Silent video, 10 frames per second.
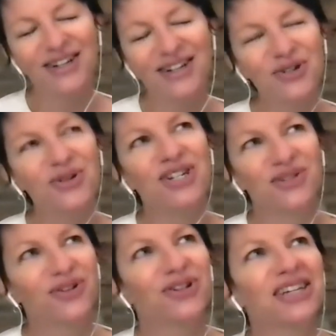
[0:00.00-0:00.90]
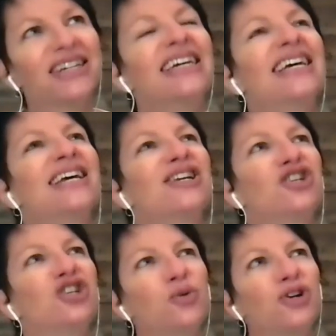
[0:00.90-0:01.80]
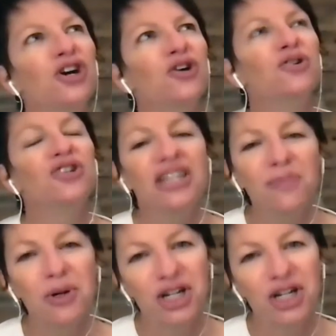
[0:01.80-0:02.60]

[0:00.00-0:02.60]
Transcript: could do it differently, she would go deeper